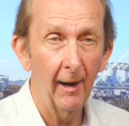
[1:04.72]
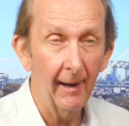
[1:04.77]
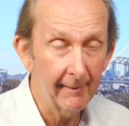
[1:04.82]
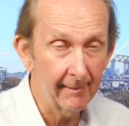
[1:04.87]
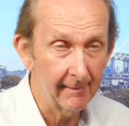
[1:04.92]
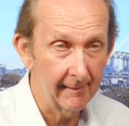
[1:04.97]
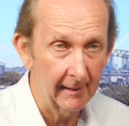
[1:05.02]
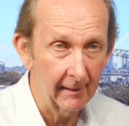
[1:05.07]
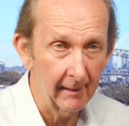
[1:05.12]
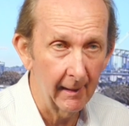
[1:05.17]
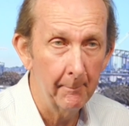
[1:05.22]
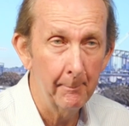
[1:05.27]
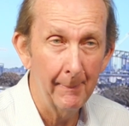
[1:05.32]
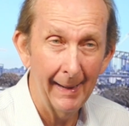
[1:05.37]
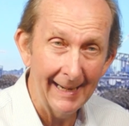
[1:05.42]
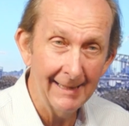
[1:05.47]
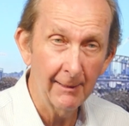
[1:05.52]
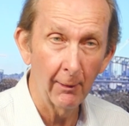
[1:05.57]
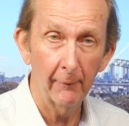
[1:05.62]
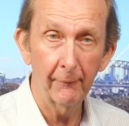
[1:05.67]
I think, a
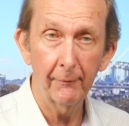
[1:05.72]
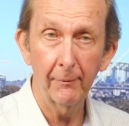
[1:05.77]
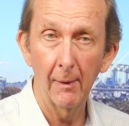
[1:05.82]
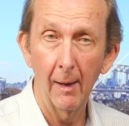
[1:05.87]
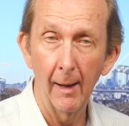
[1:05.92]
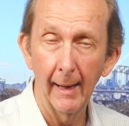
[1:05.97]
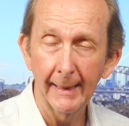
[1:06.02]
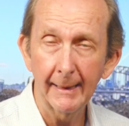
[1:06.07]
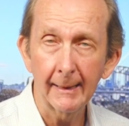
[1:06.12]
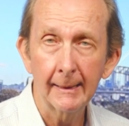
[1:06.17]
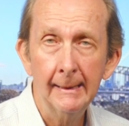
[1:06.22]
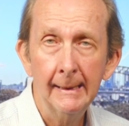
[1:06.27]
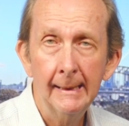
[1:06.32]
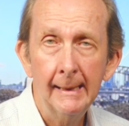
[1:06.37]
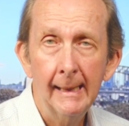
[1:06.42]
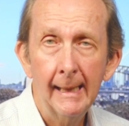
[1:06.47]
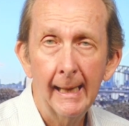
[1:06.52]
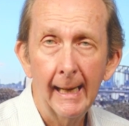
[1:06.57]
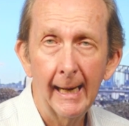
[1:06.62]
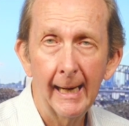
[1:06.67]
Madoff-like
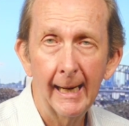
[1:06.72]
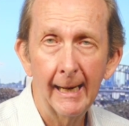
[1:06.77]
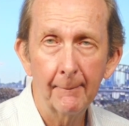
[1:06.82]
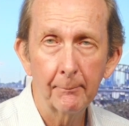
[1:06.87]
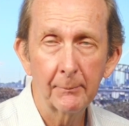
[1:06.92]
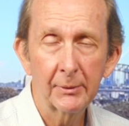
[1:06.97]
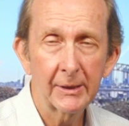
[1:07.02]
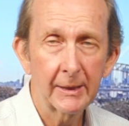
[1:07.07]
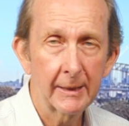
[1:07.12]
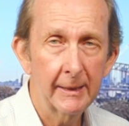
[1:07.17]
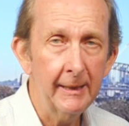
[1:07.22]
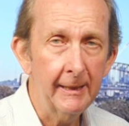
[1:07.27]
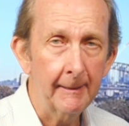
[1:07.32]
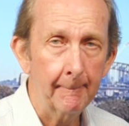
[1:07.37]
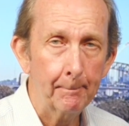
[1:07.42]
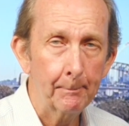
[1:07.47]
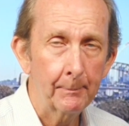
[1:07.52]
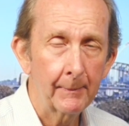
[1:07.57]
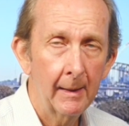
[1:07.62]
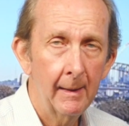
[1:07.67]

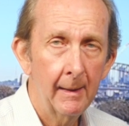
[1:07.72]
scheme,